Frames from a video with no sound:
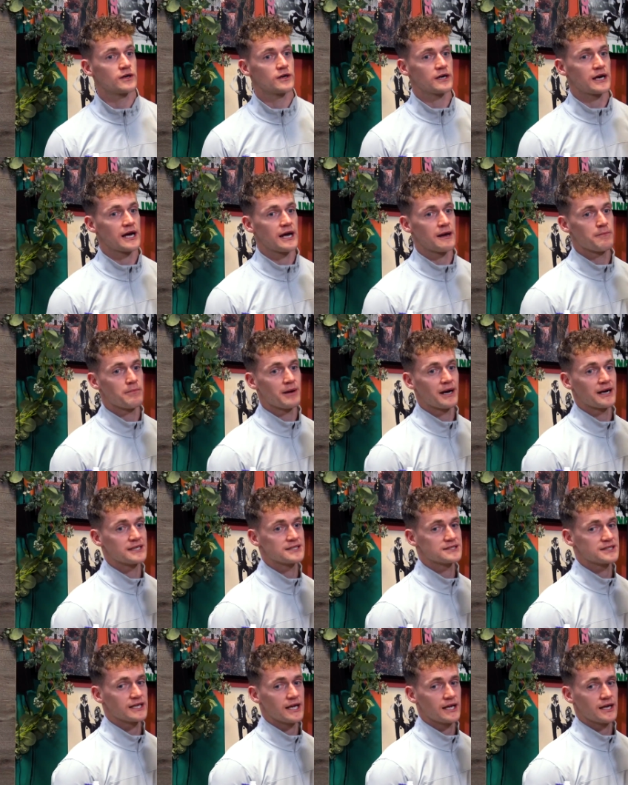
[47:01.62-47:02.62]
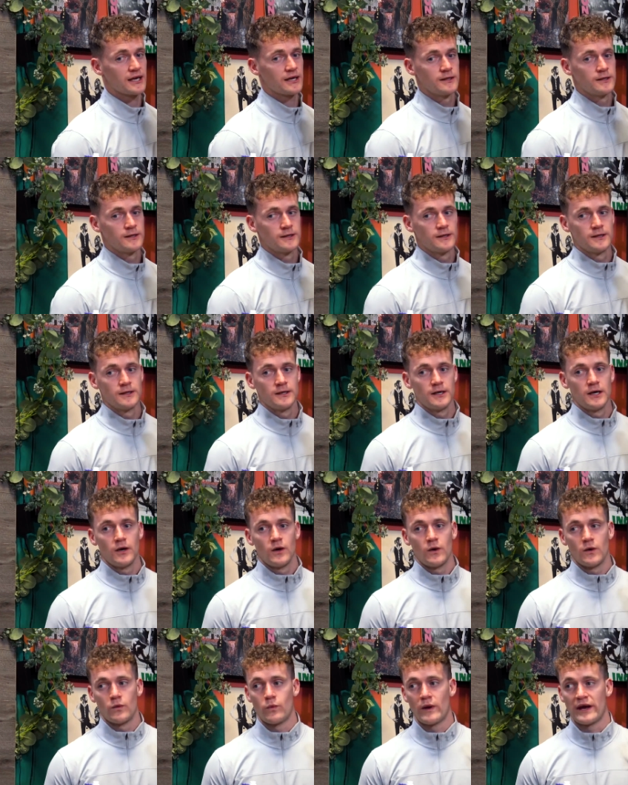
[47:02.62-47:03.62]
um, Paddy's Day.
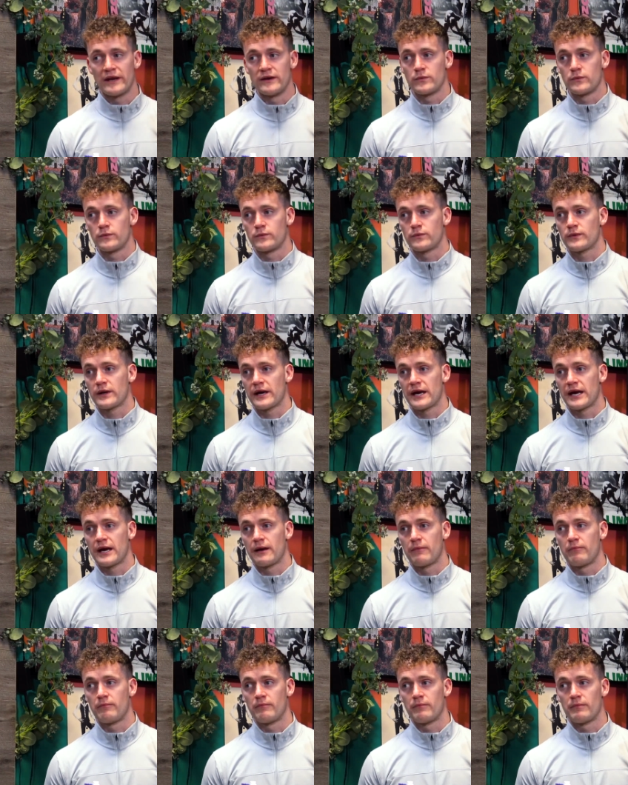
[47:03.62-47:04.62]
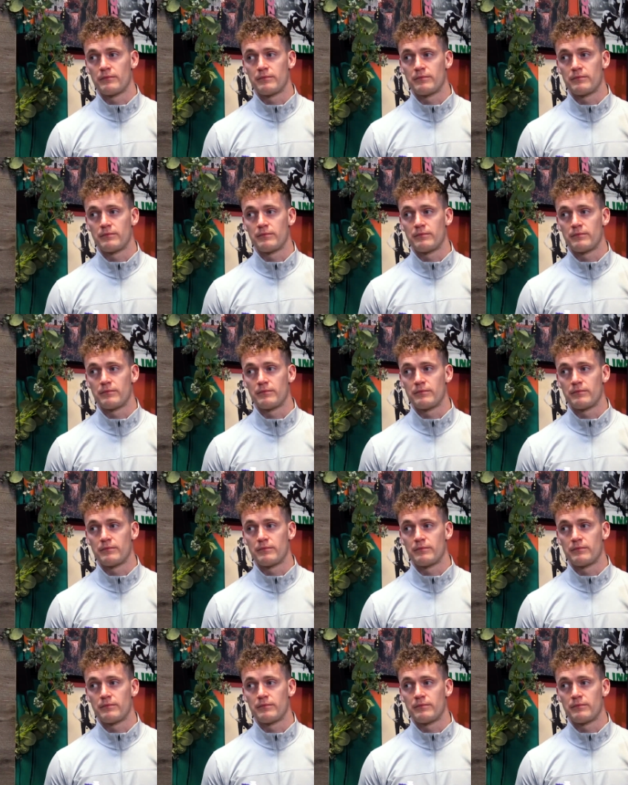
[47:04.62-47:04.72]
Went um,